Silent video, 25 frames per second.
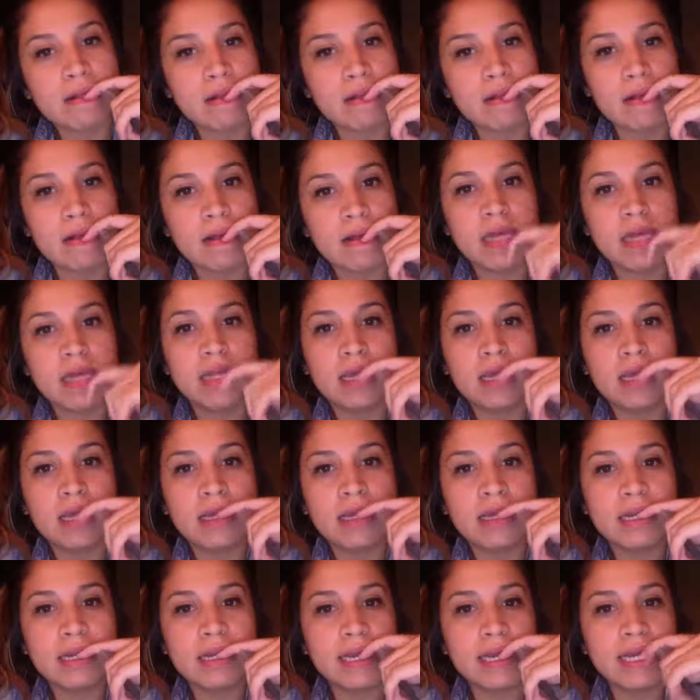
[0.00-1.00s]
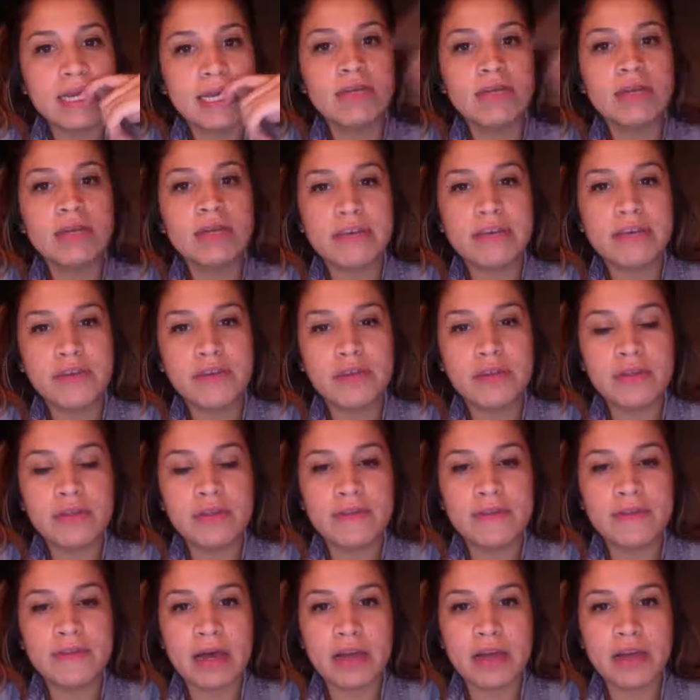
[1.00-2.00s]
And then it'll give you the
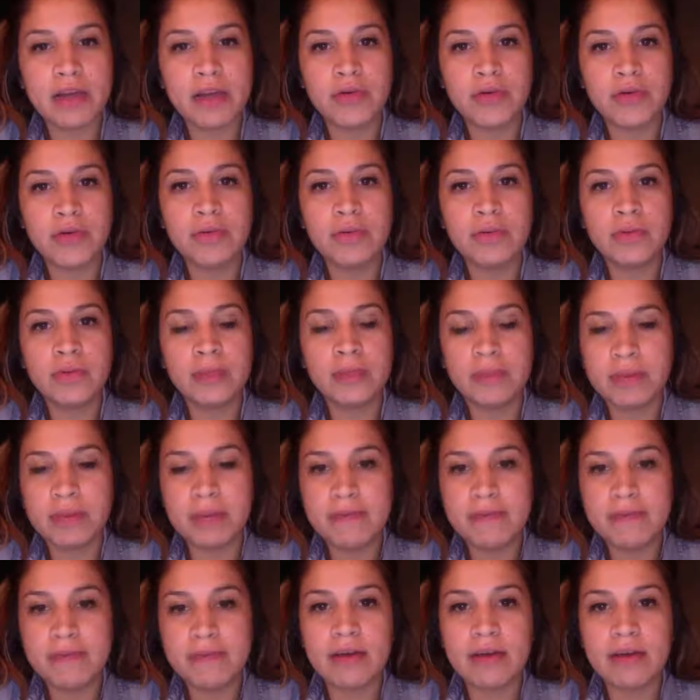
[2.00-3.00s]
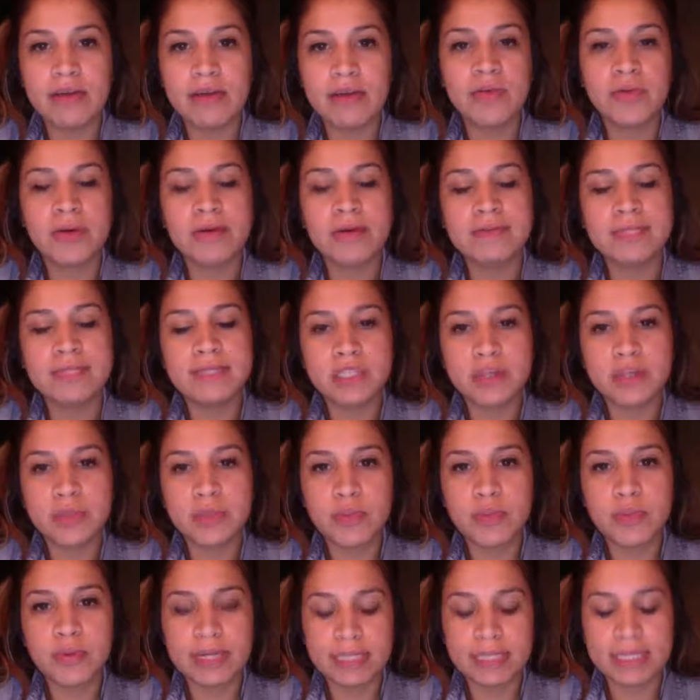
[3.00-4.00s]
value, the p-value of
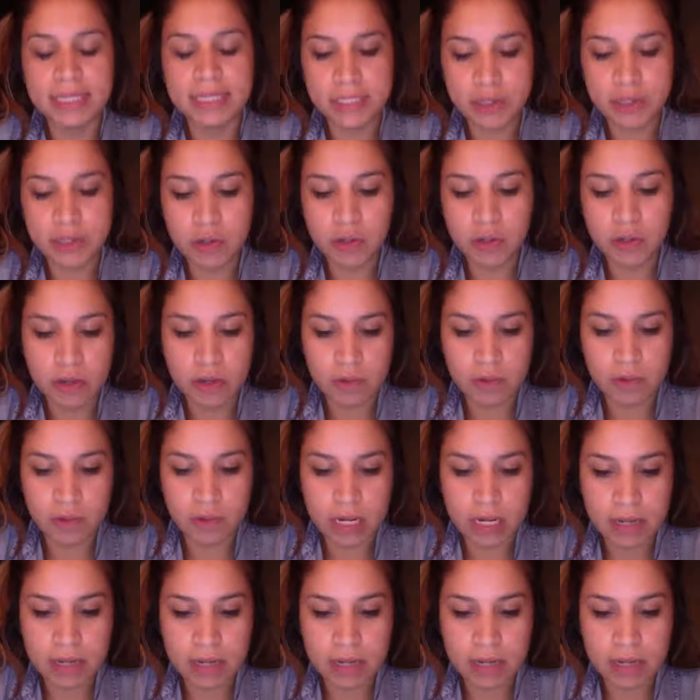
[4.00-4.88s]
0.011.